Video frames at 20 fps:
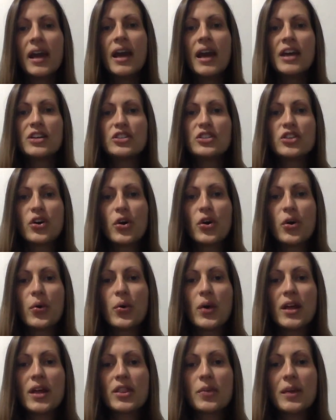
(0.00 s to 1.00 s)
So
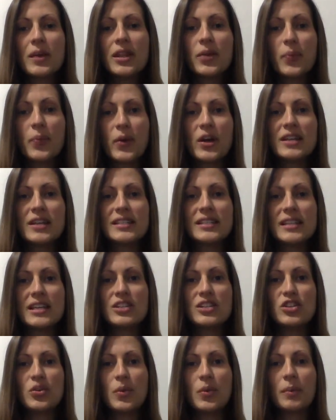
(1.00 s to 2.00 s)
the way that it works is
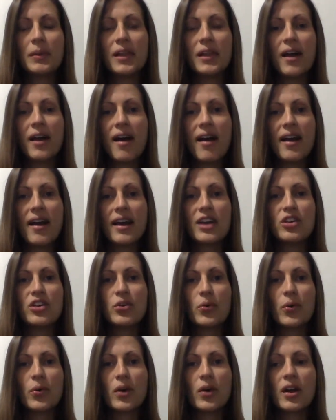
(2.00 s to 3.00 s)
you apply
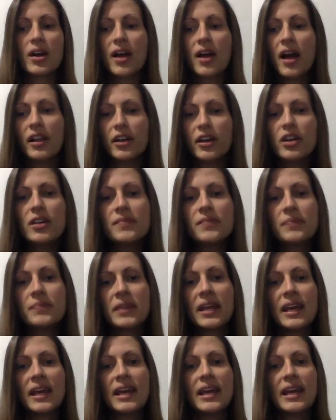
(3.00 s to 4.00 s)
your color
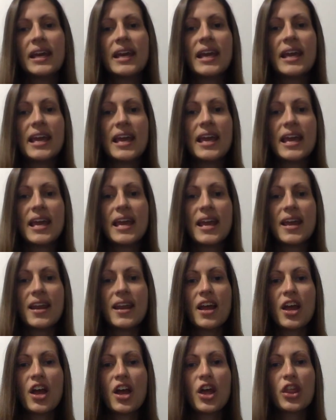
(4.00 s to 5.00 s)
in
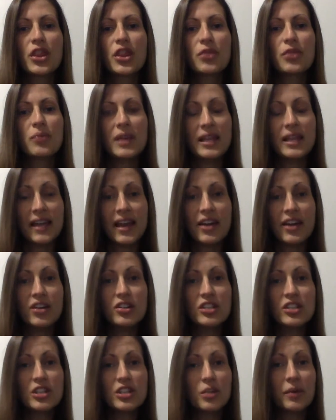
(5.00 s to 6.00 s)
3 layers.
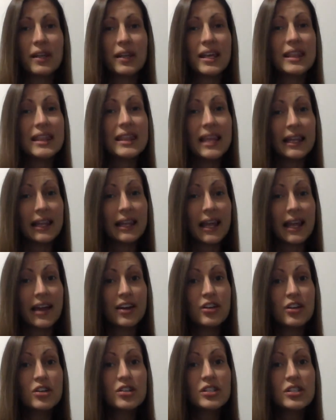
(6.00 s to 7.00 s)
They're really thin
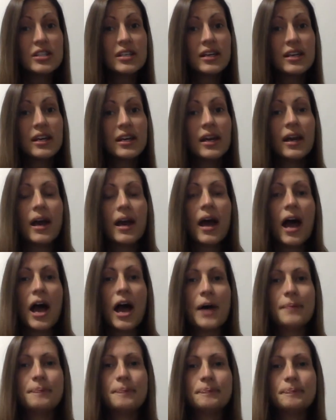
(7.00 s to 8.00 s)
layers.
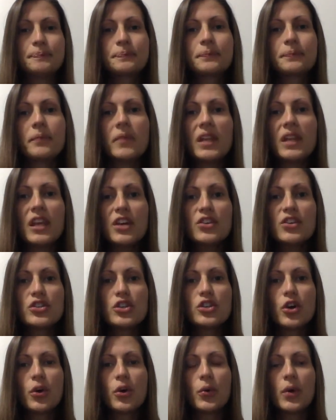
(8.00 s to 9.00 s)

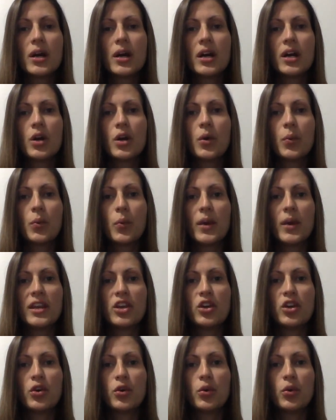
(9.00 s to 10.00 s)
So when
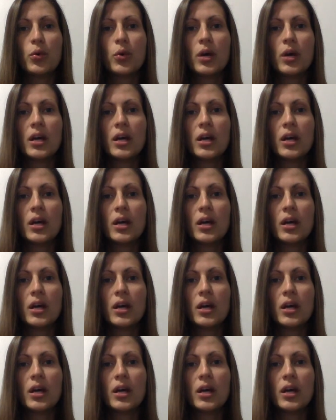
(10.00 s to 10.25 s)
you